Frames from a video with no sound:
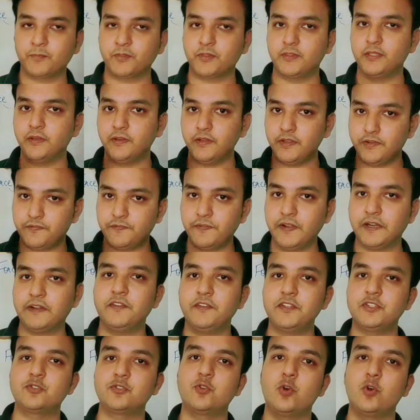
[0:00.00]
the effect
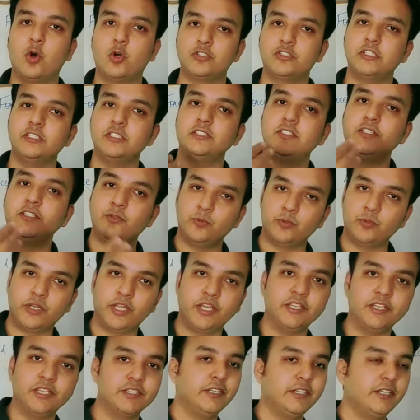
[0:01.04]
which causes the
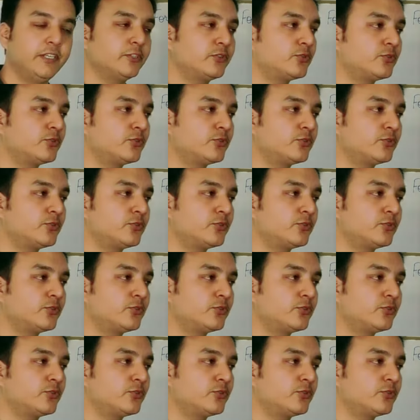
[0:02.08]
rotation is